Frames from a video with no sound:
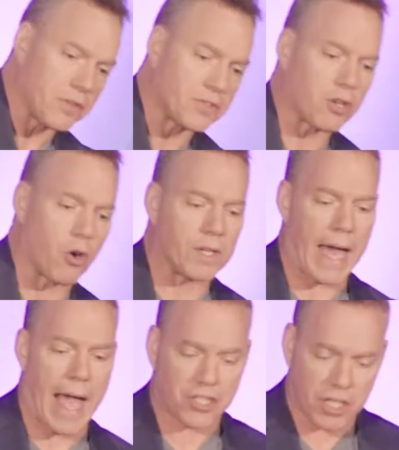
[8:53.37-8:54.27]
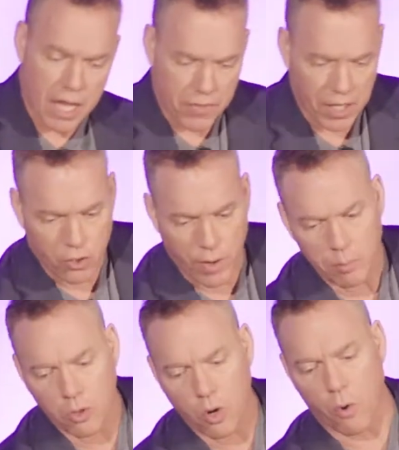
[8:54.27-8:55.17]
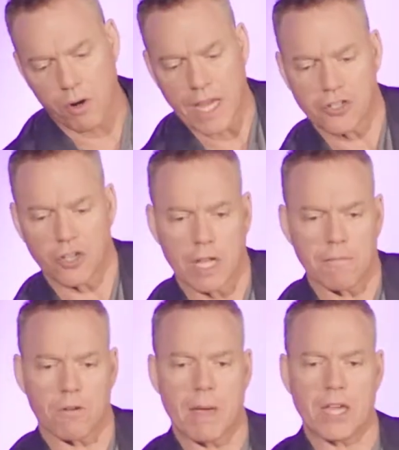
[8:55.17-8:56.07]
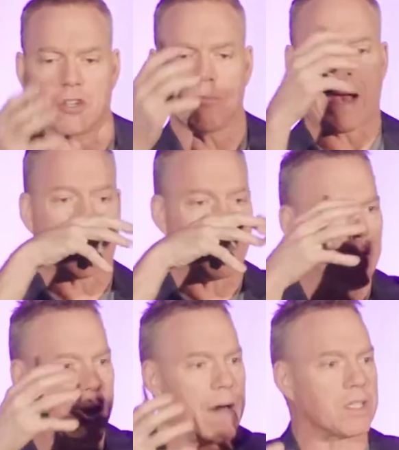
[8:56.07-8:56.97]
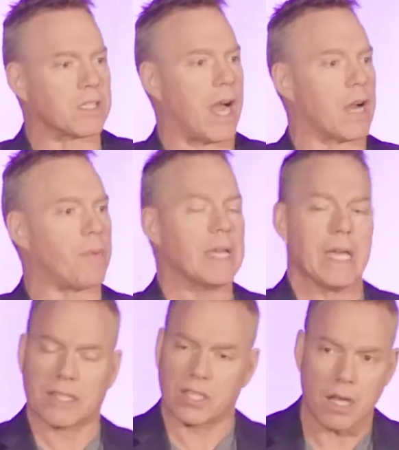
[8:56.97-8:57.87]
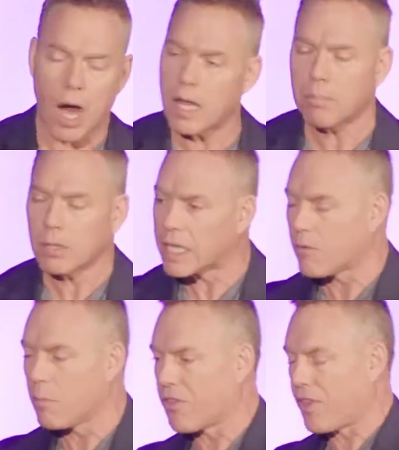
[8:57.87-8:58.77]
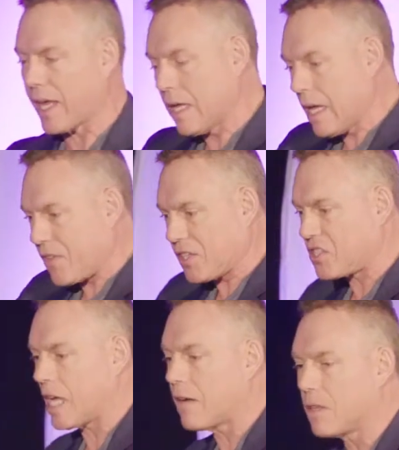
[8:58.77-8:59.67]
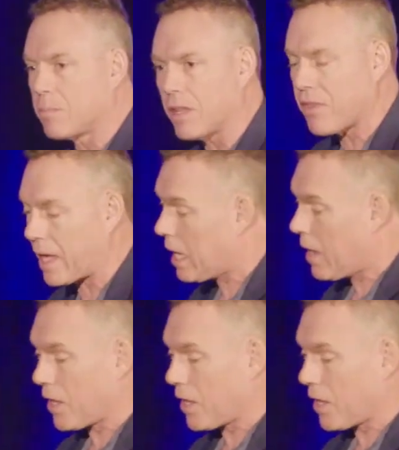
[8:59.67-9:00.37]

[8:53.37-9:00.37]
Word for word: cells to go into action, the incredible coordination, information backup we have this chiropractic. It's an unbelievable thing, this safety pin thing,